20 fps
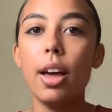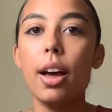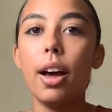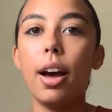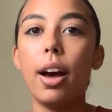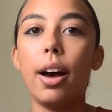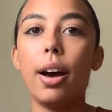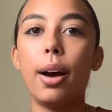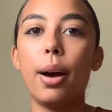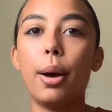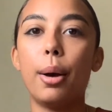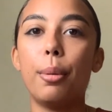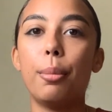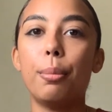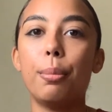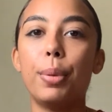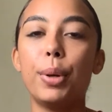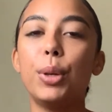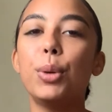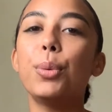
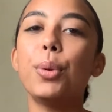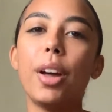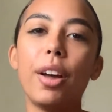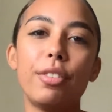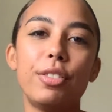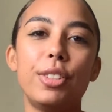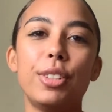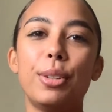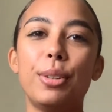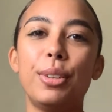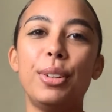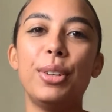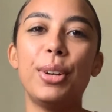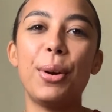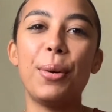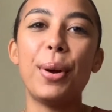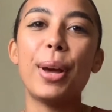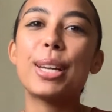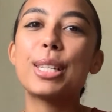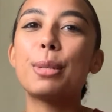but you will have
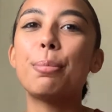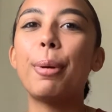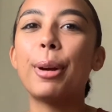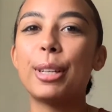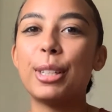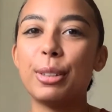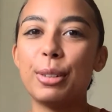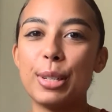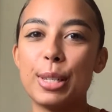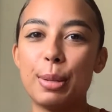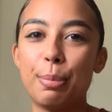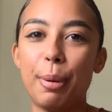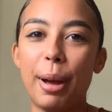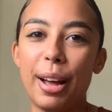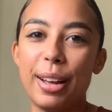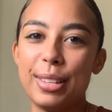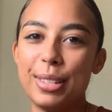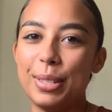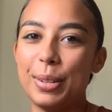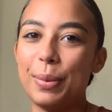to, expect a
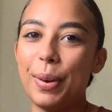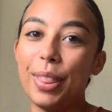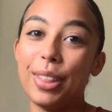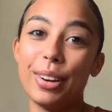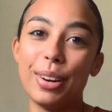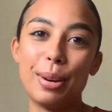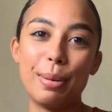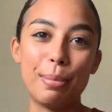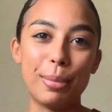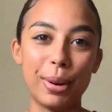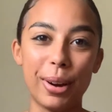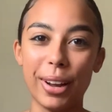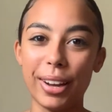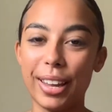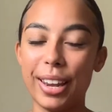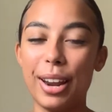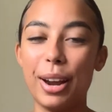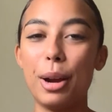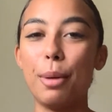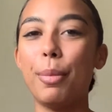response whether in
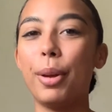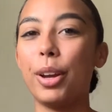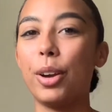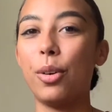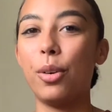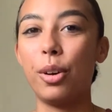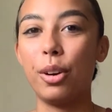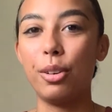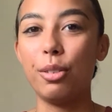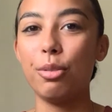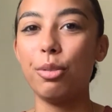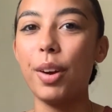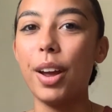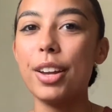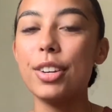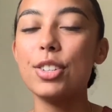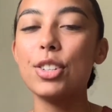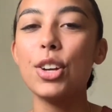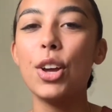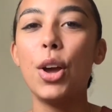Moroccan Arabic or in
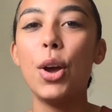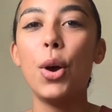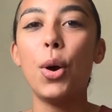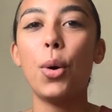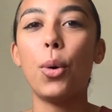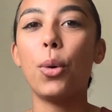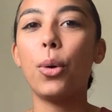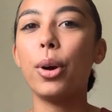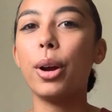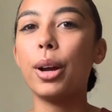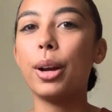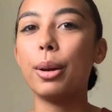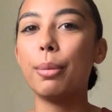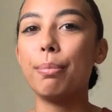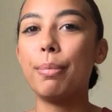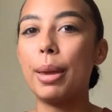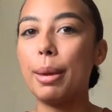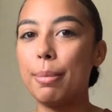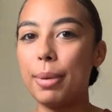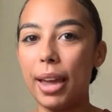French, or
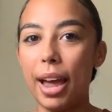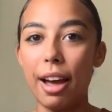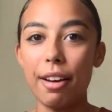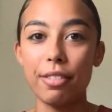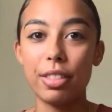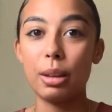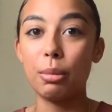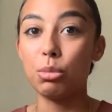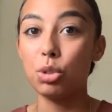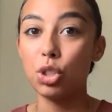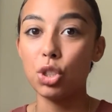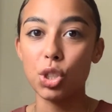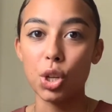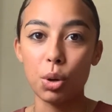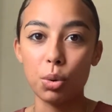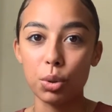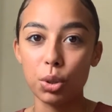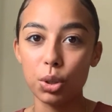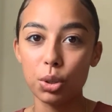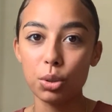maybe have them
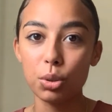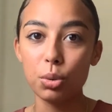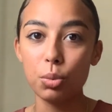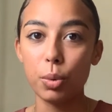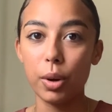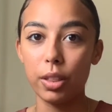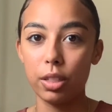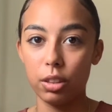show you with